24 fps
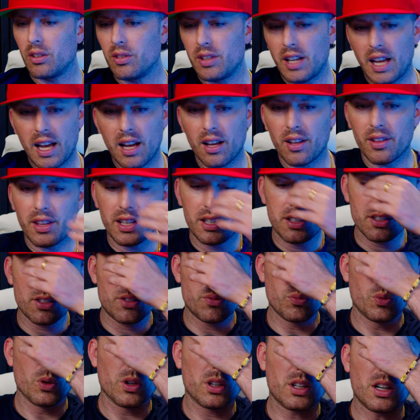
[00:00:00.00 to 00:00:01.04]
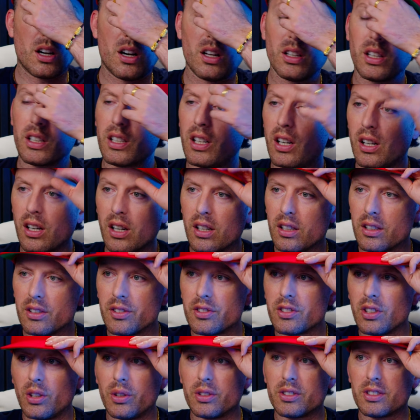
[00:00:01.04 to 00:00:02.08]
now they just work a la carte. And
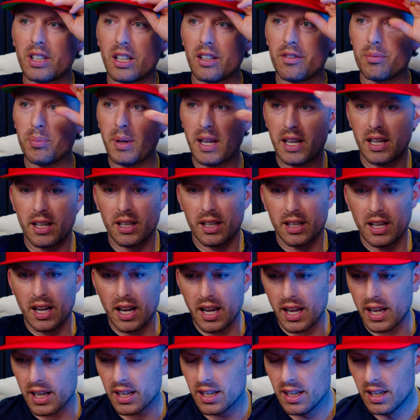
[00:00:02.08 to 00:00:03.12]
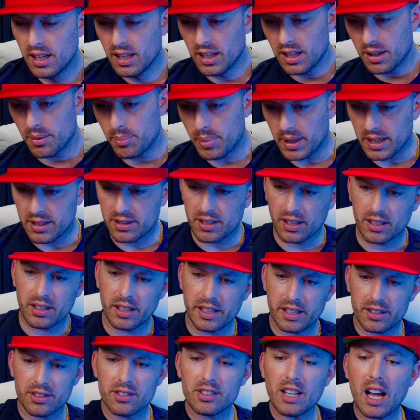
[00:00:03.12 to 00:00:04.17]
so instead of paying a guy
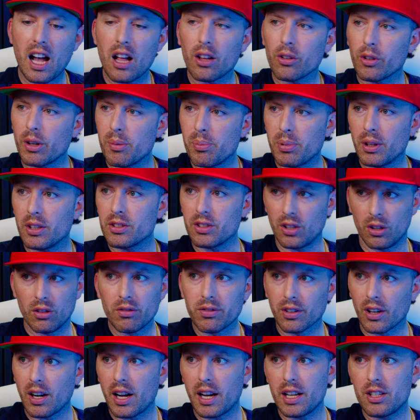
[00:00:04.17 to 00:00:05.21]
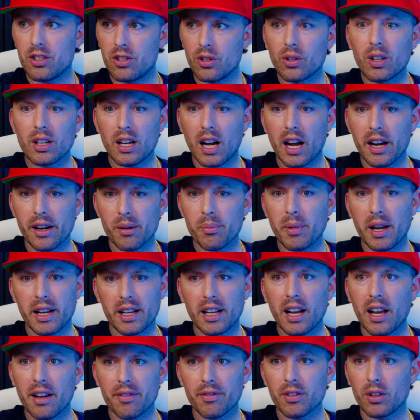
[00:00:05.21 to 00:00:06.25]
basically a salary plus overrides, you can hire my
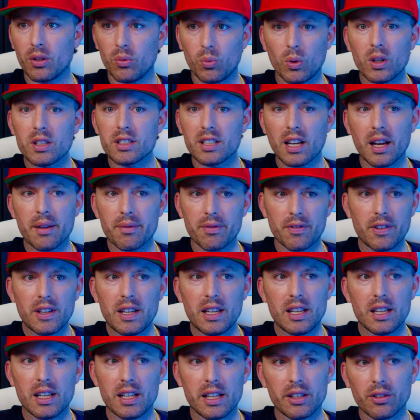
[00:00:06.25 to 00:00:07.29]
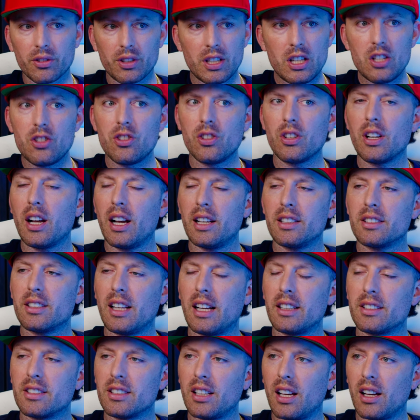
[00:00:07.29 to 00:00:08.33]
guy for a one-time fee and he'll teach you guys
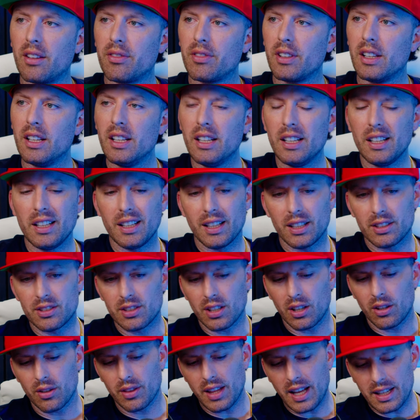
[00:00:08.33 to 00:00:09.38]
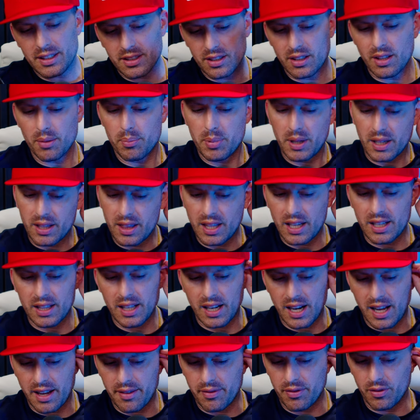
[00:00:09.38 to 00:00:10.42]
that stuff. And so that's the big thing
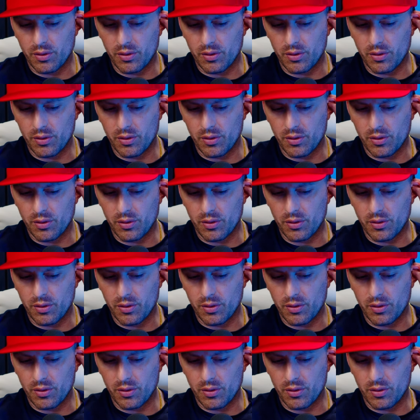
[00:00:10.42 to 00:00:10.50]
that I've